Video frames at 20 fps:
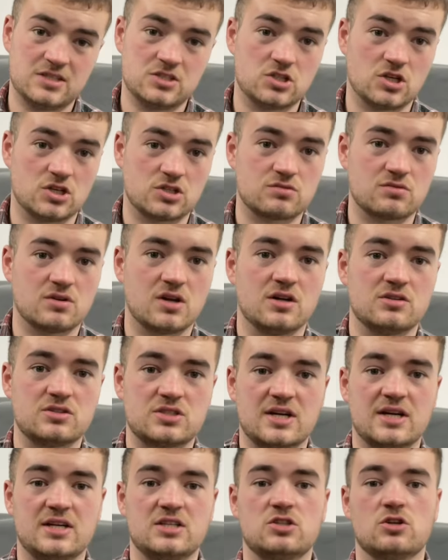just rely on
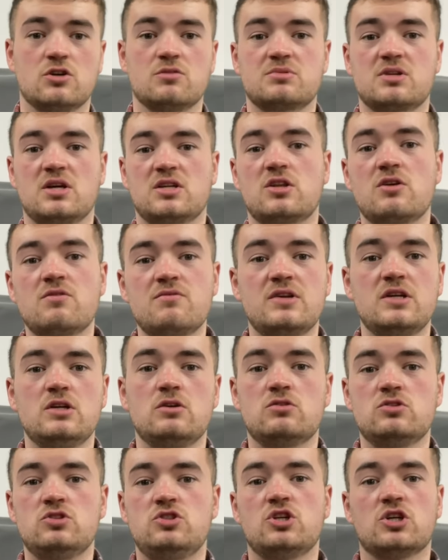charity shops. I don't think you
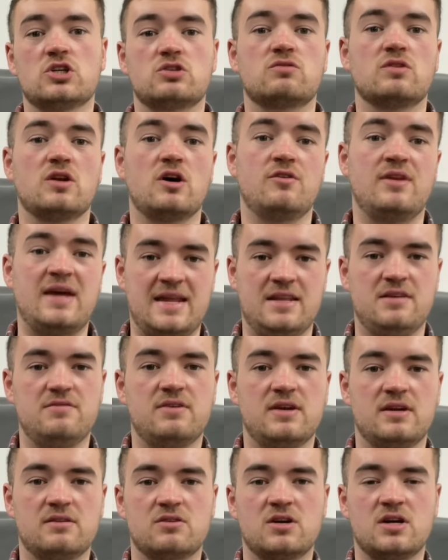can just rely on
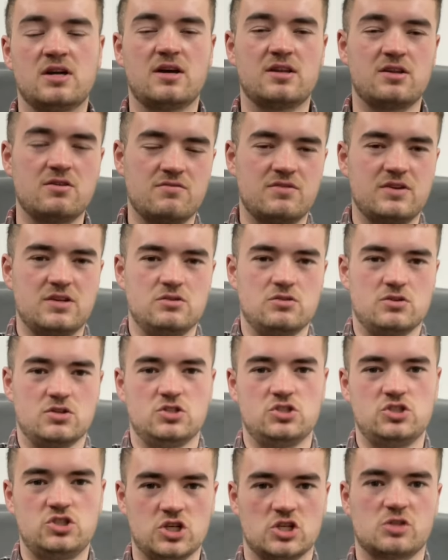anything, right? I don't think you can
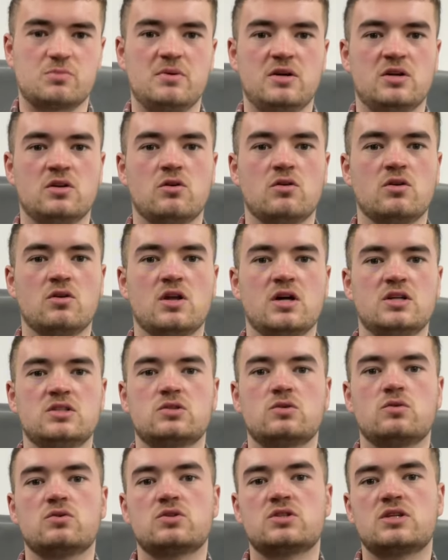just be an online
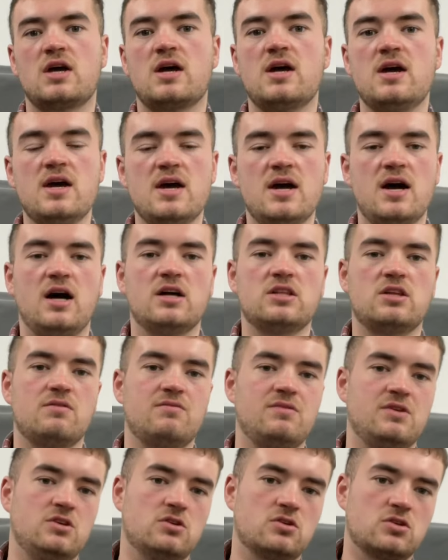sourcer. I don't
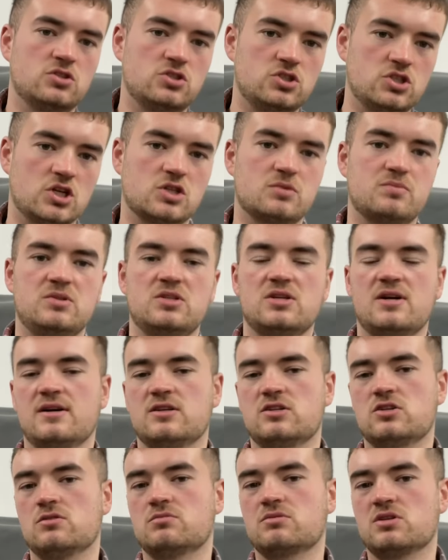think you can just be charity
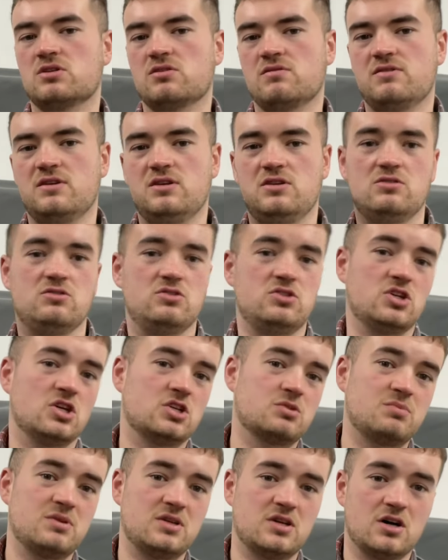shops. I don't think you can just
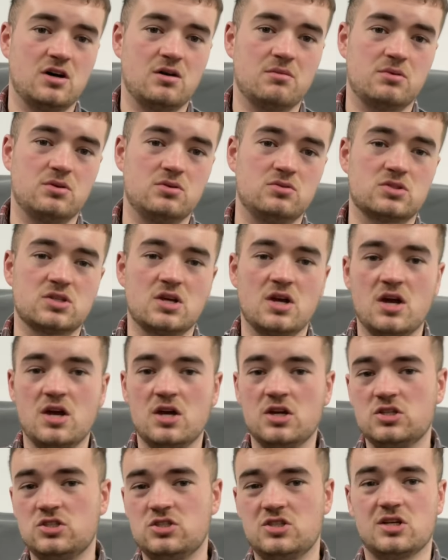be car boots,
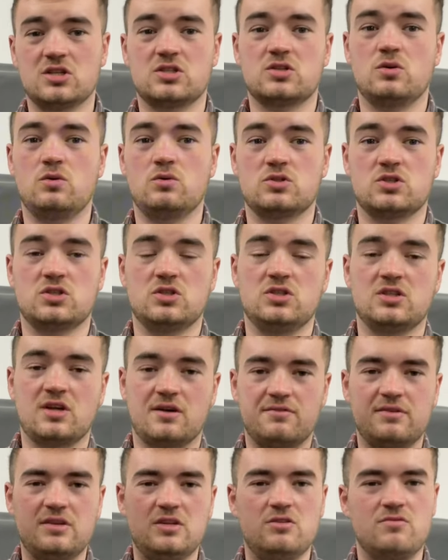just auctions. I
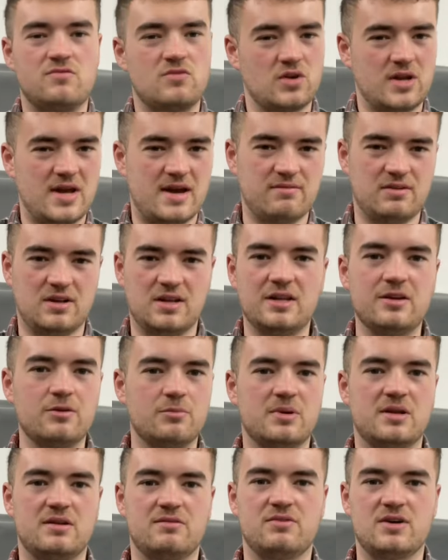think you've got to have a little bit
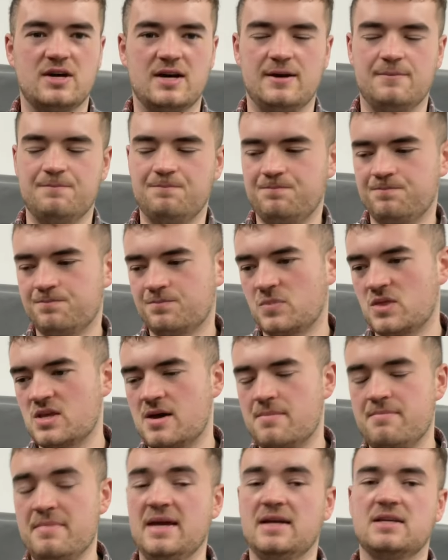of a
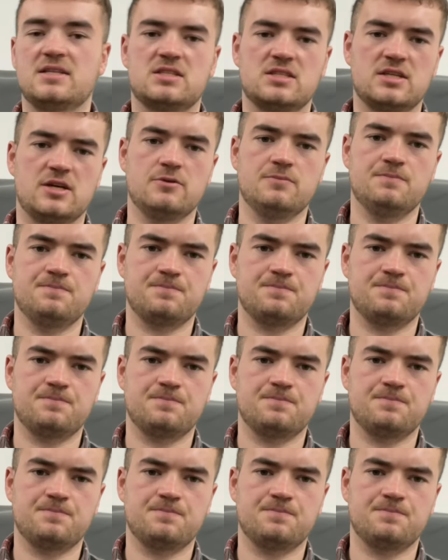mix. So